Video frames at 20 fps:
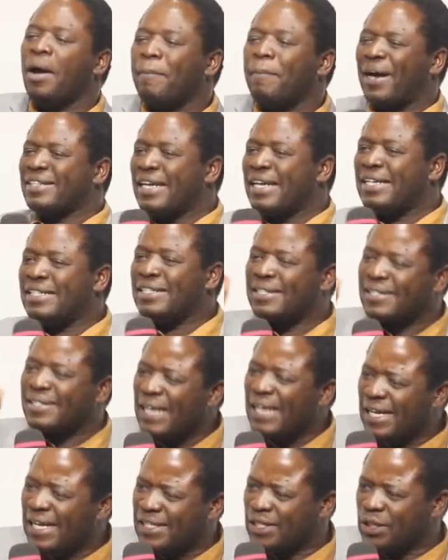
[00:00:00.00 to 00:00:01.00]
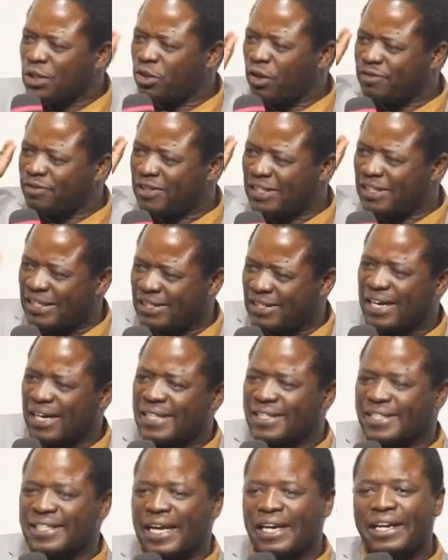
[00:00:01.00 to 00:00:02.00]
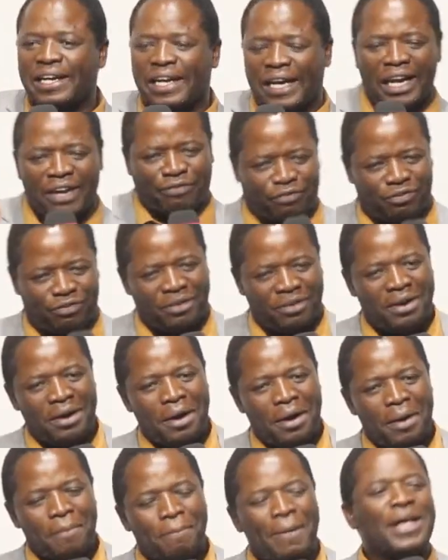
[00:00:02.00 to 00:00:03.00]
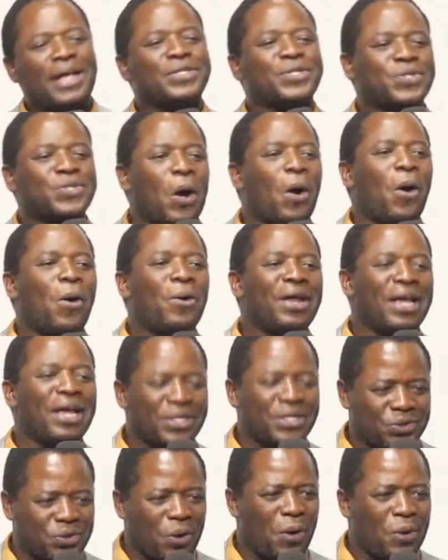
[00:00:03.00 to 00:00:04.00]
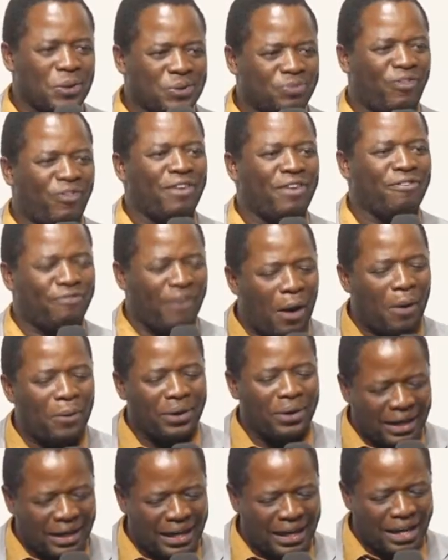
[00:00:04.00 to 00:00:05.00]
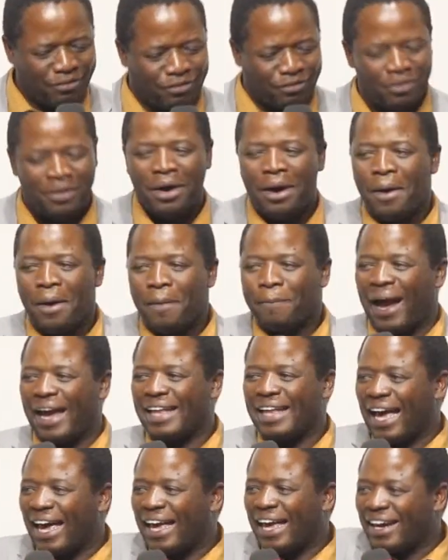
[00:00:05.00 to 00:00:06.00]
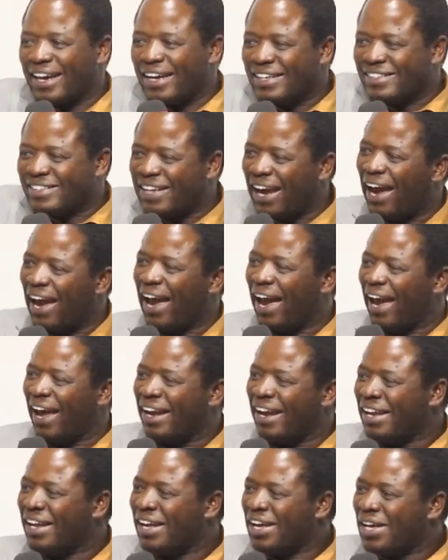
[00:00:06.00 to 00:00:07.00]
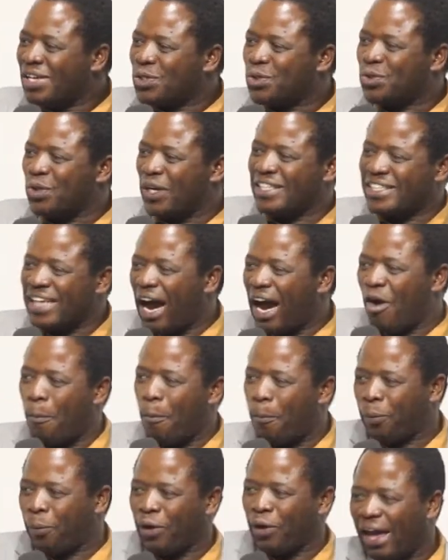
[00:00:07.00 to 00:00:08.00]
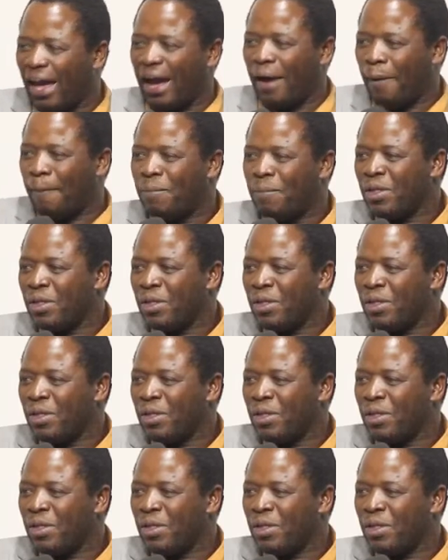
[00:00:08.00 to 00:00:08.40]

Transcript: But in seasons of distress and grief, my soul is often found relief by thy return, sweet hour prayer.